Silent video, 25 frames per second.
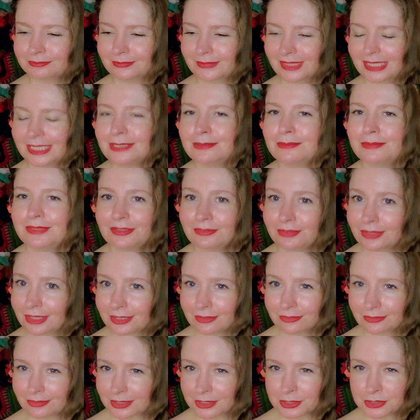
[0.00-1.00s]
can be very
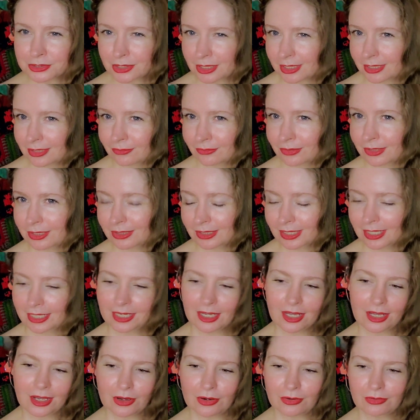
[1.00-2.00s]
frustrating when you're like,
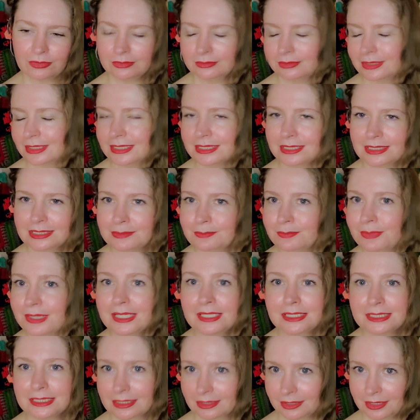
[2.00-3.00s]
oh, this is
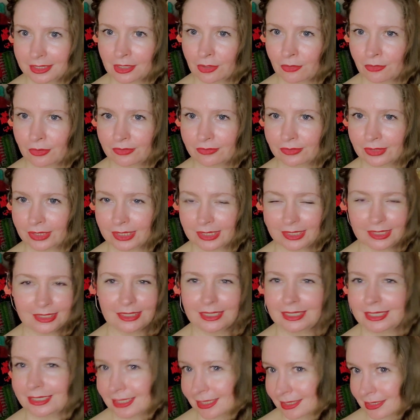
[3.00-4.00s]
basically equivalent, and
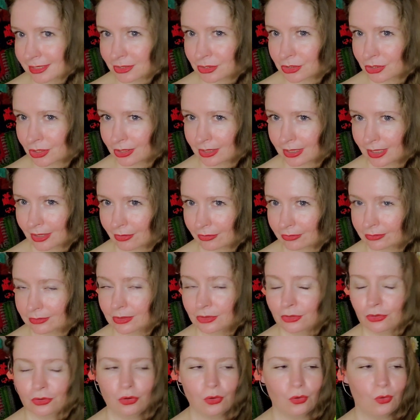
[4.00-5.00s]
then it doesn't turn out
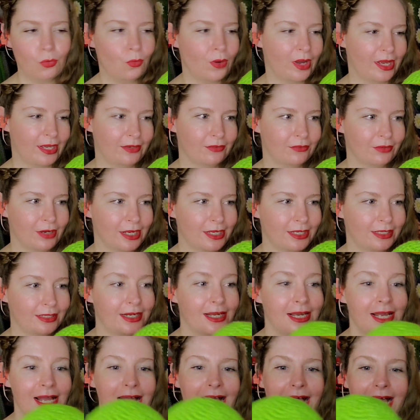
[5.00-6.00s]
quite right.
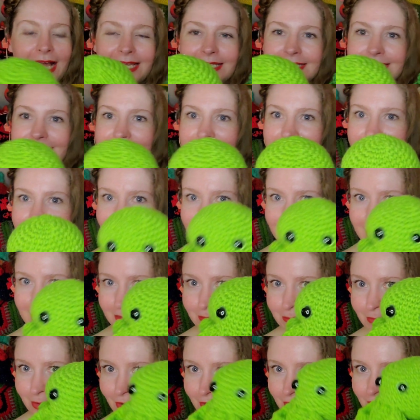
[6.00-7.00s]
I still
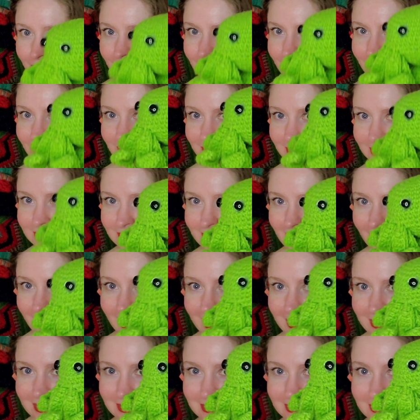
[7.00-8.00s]
like both of these
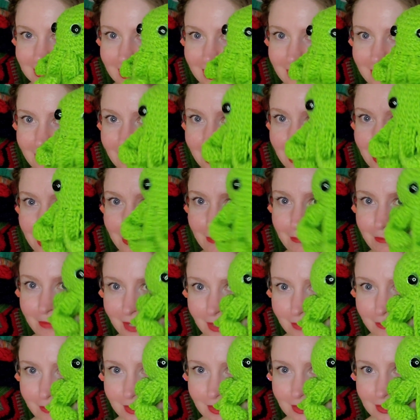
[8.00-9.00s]
guys. It's like a
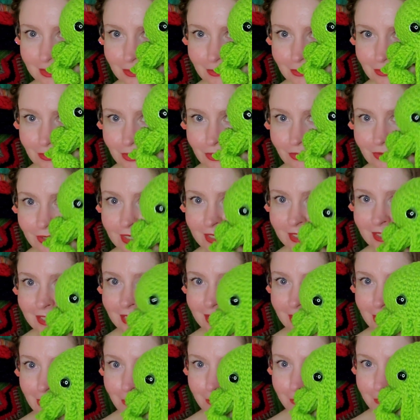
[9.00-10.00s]
baby Cthulhu and a
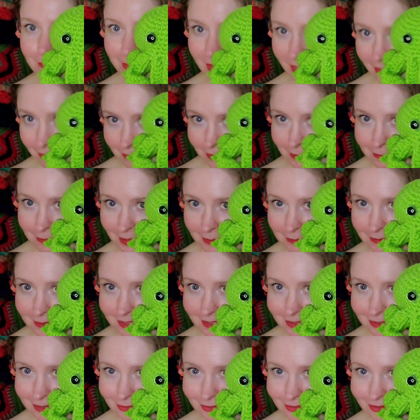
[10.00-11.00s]
little baby
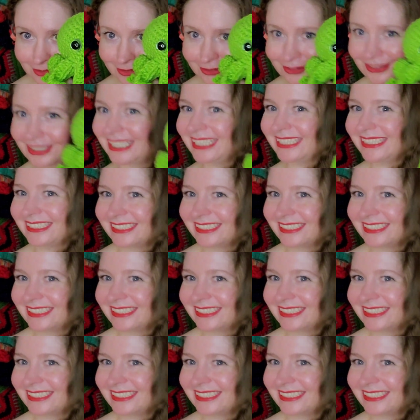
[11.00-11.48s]
Cthulhu.